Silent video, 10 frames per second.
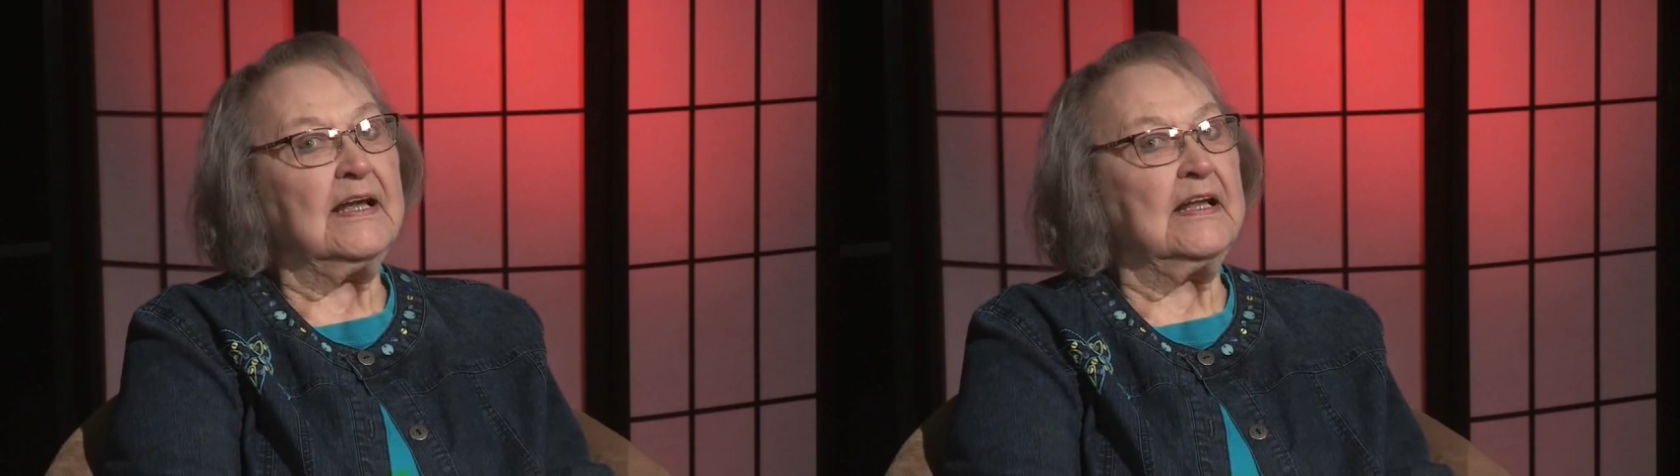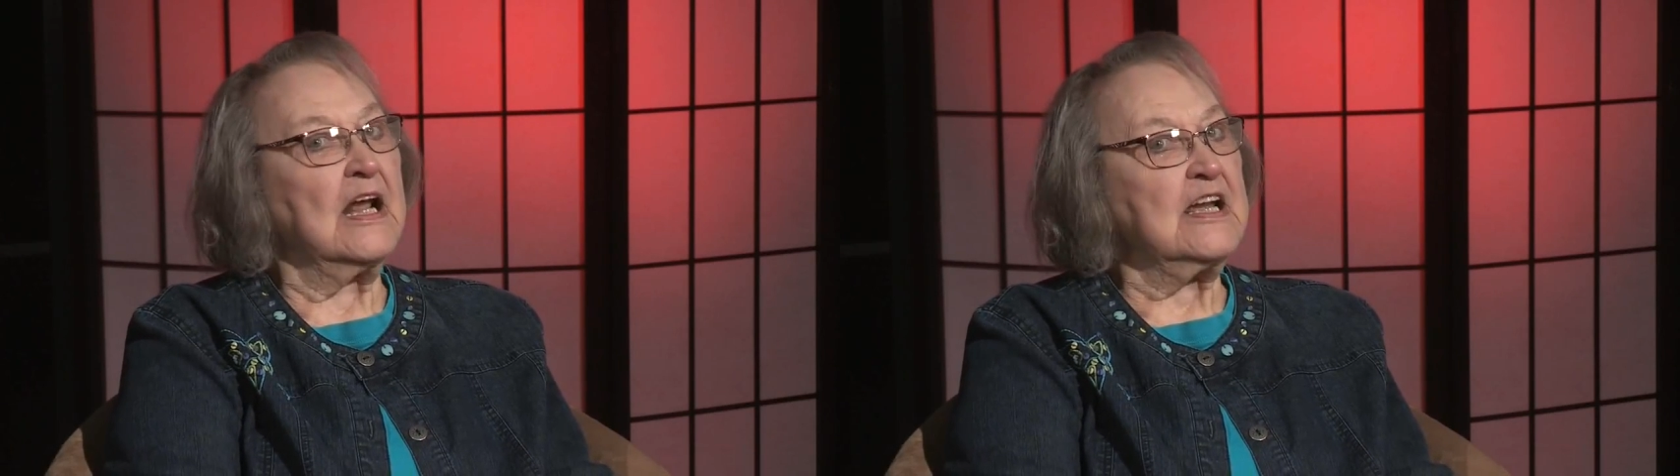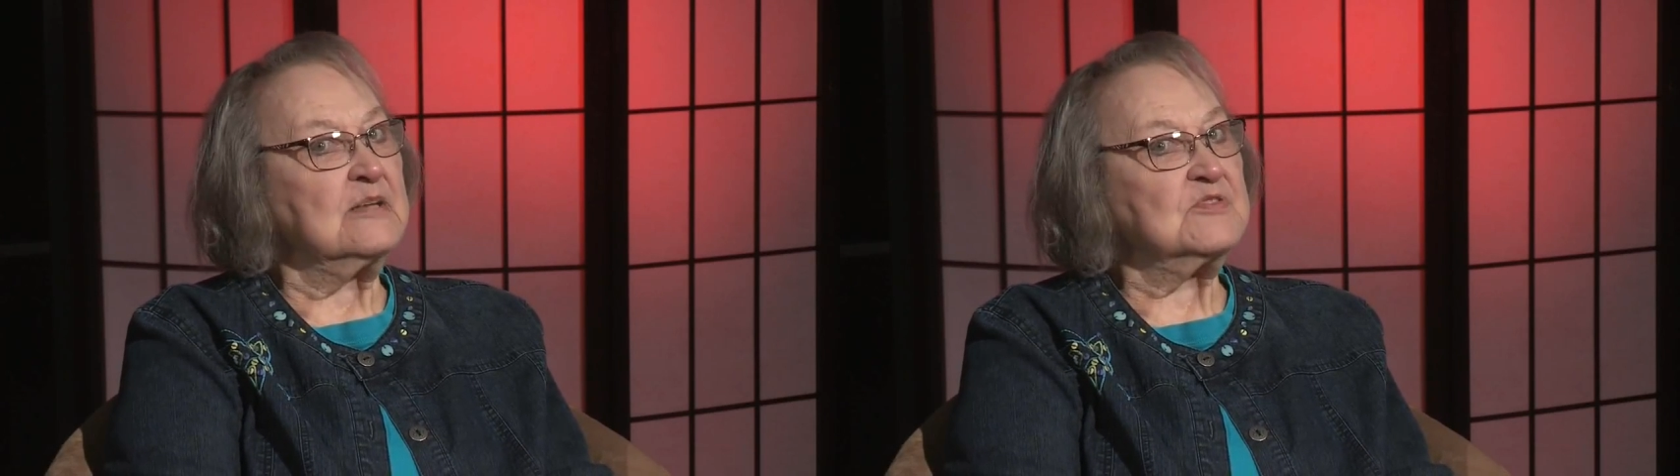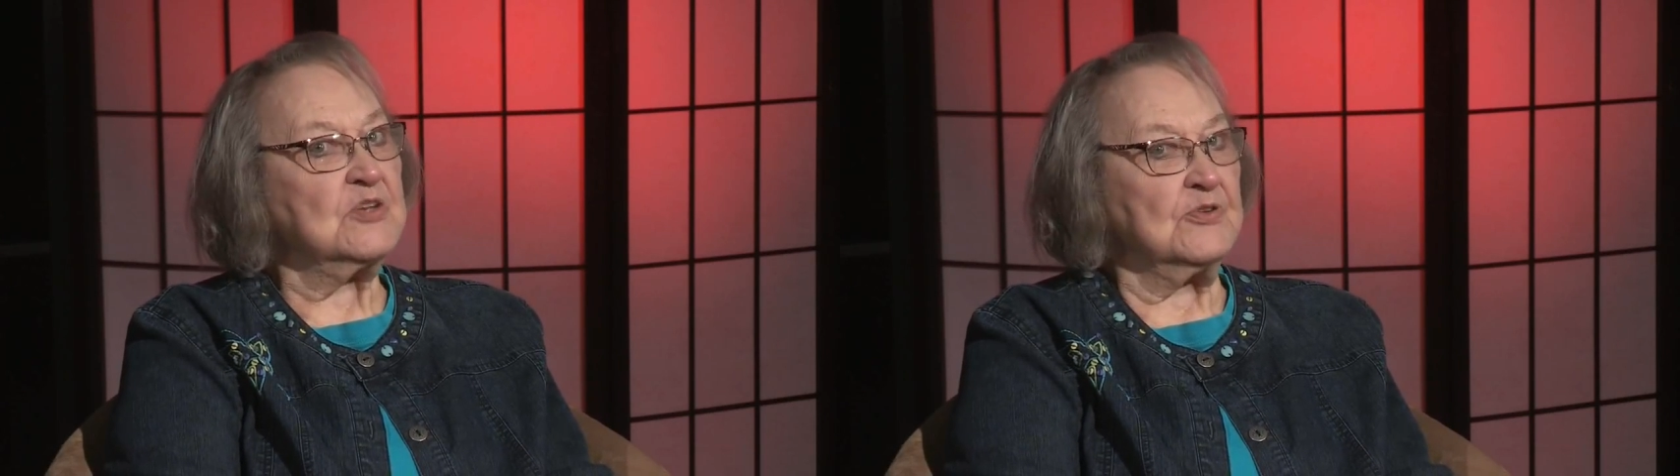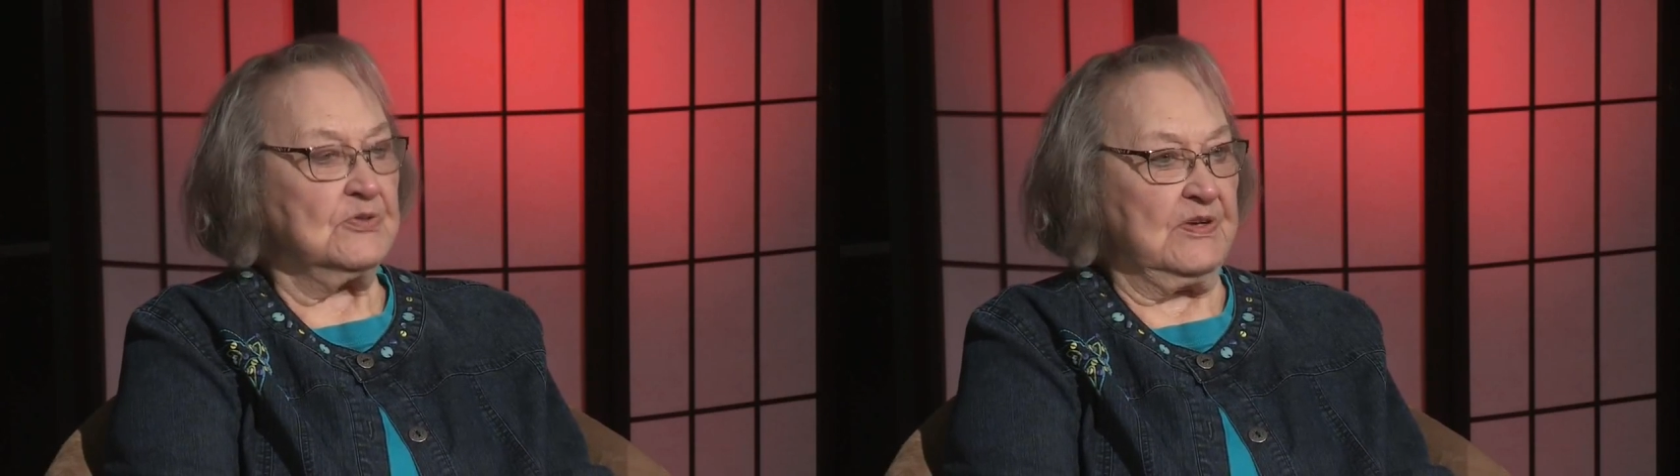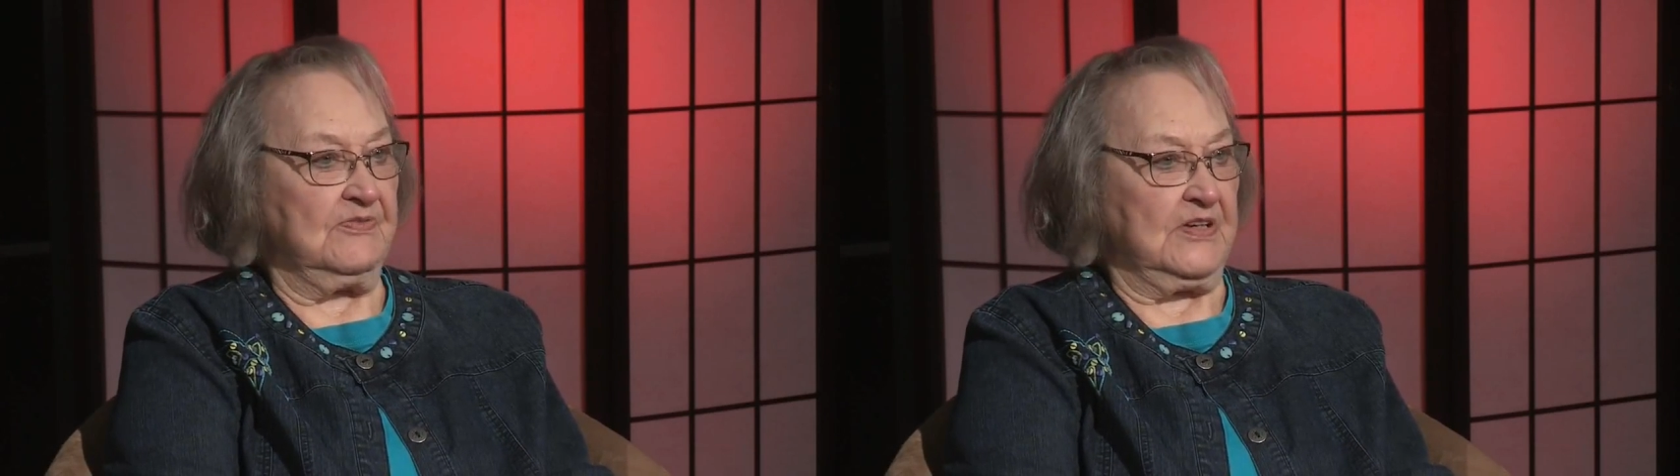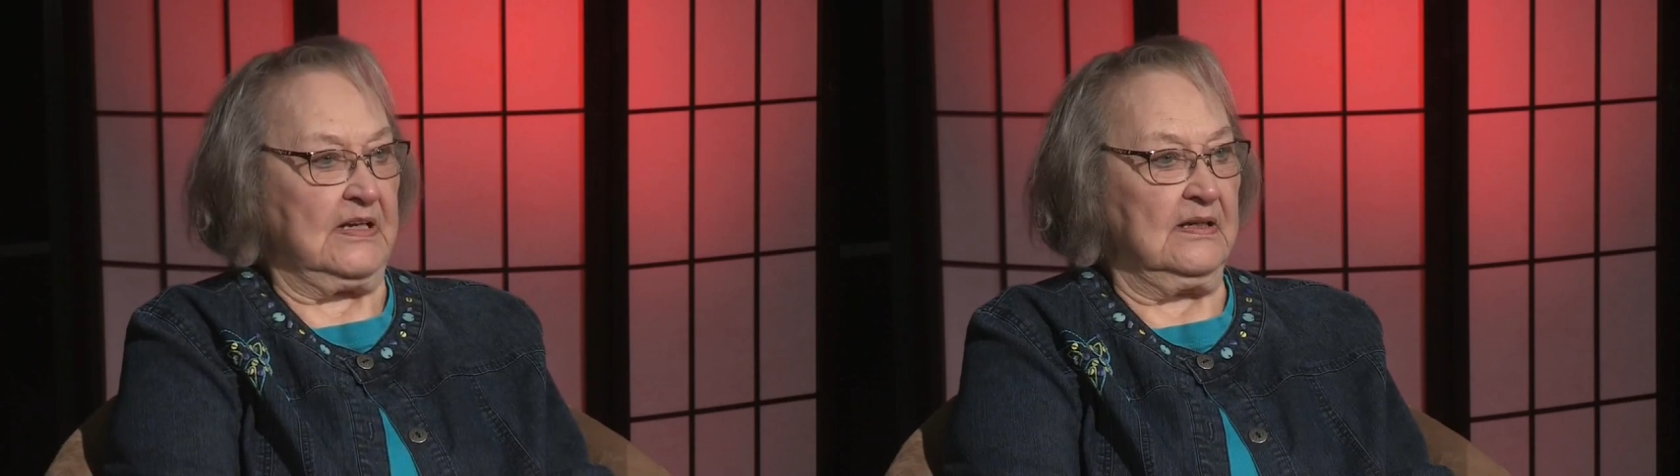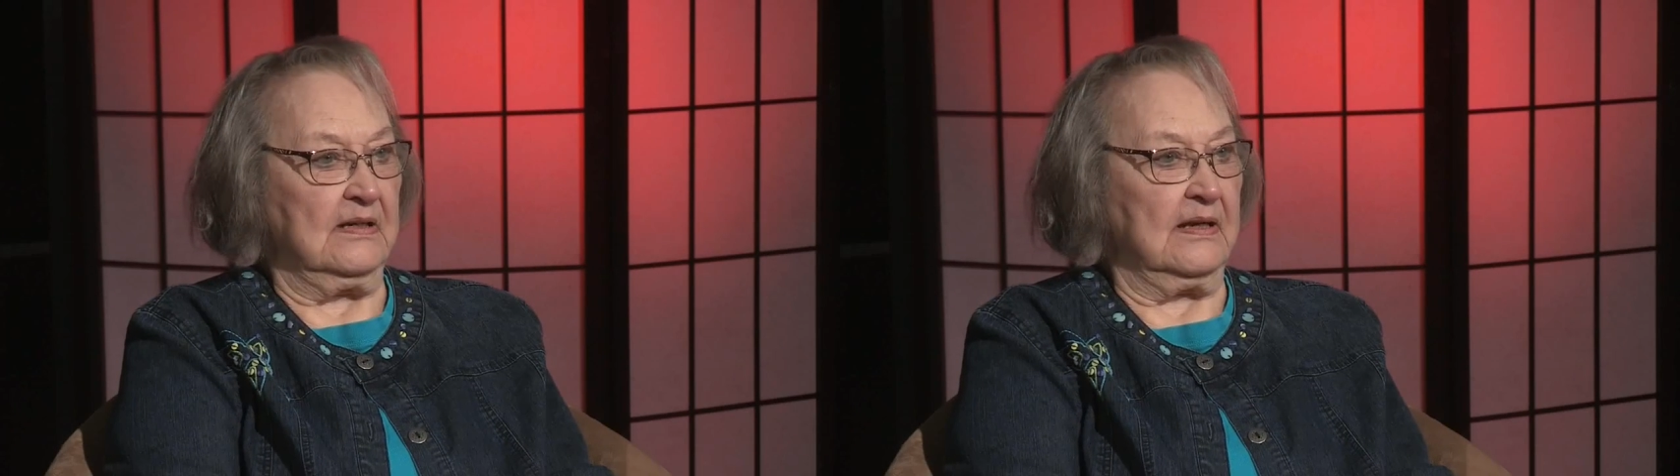And I am so
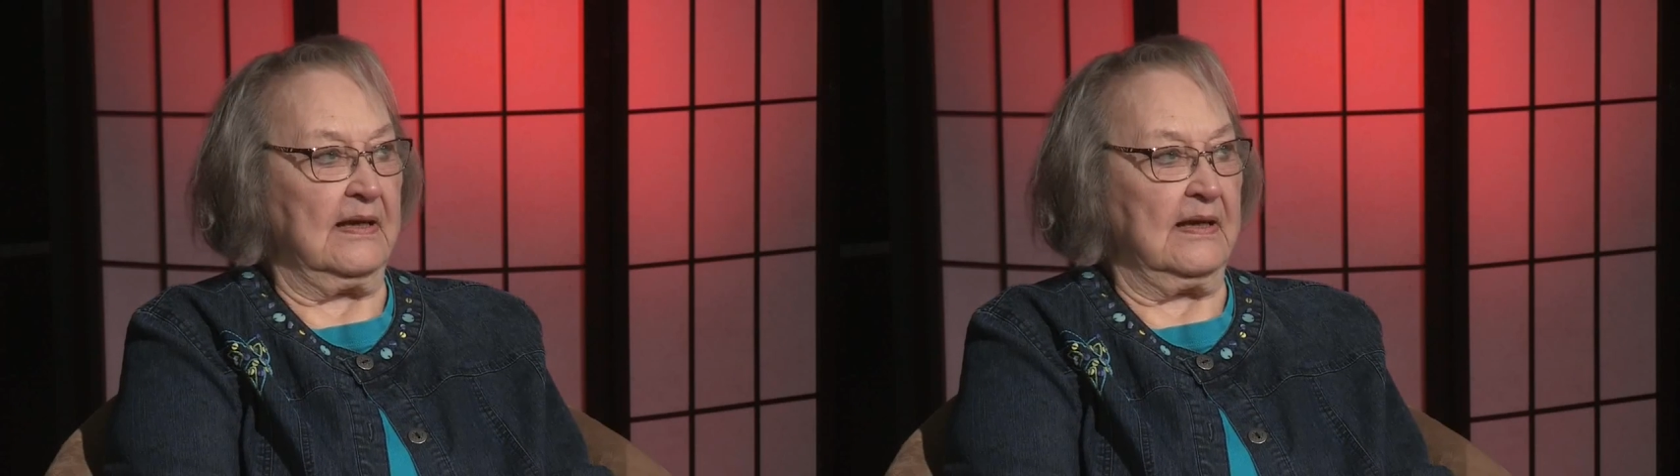thrifty